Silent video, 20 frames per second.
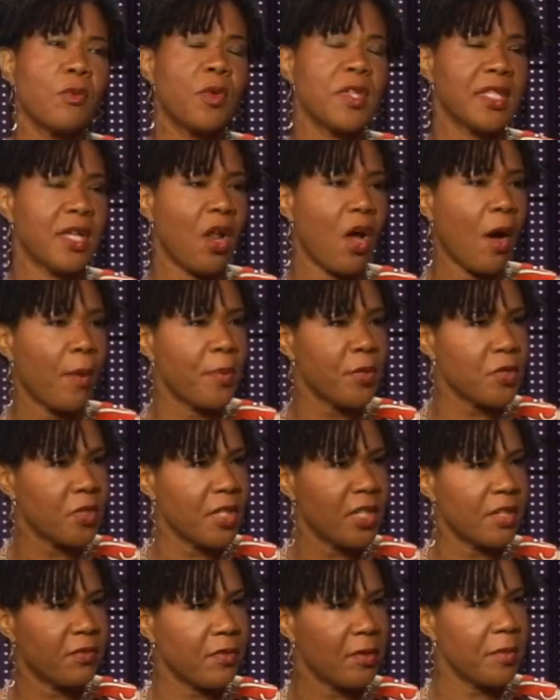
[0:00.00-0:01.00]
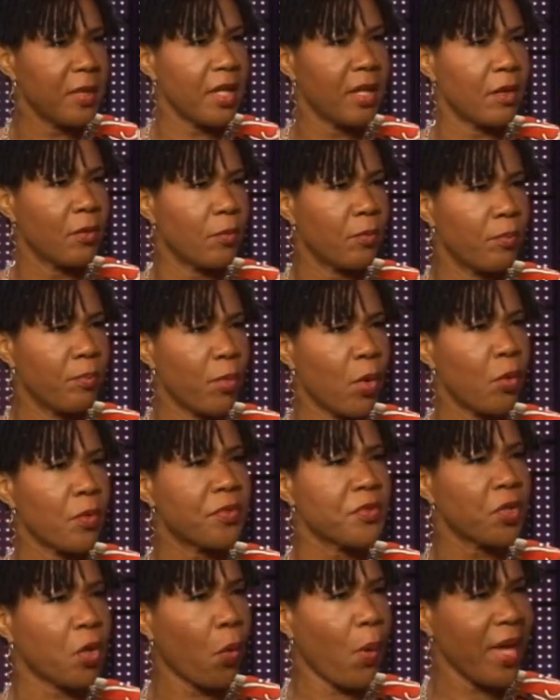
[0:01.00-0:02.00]
was an opportunity for me
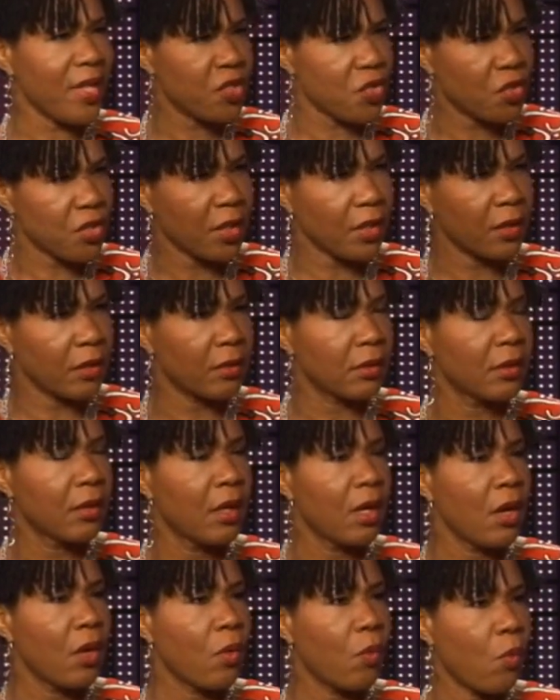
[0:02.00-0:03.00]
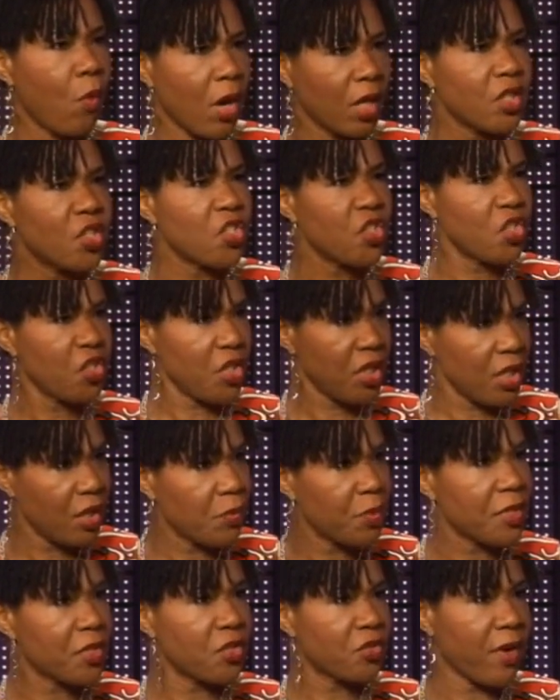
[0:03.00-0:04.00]
both to question what she
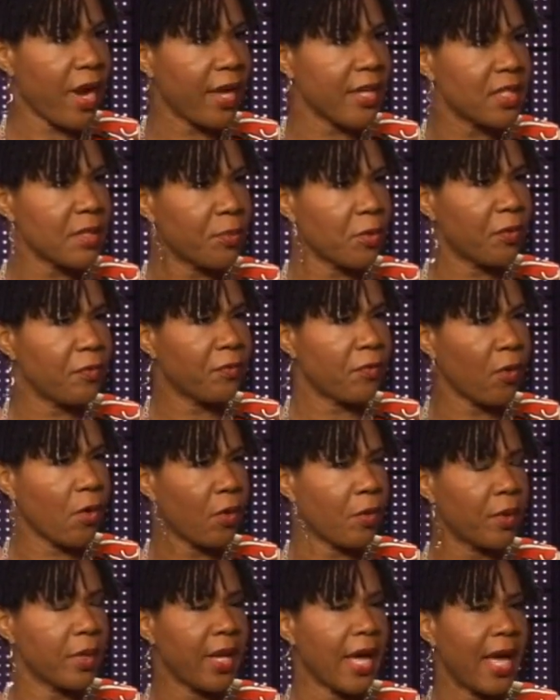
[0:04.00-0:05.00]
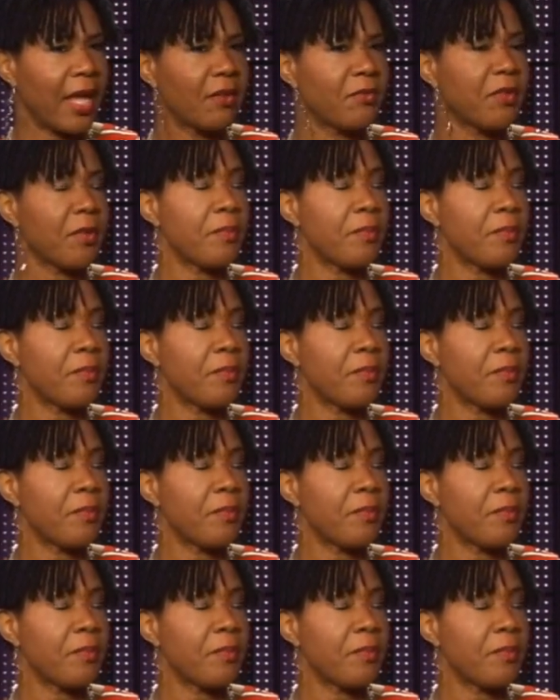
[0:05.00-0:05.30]
was trying to put forward and